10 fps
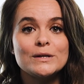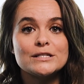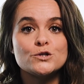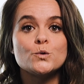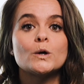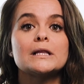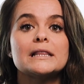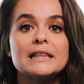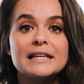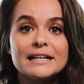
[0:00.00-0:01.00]
need to
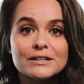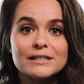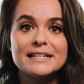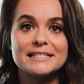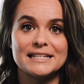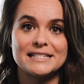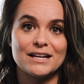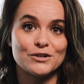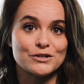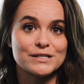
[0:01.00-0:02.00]
clearly
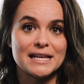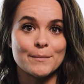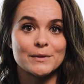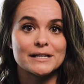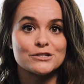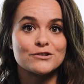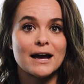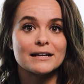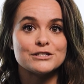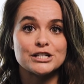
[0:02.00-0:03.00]
detail your sampling
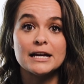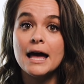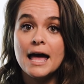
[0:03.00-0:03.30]
strategy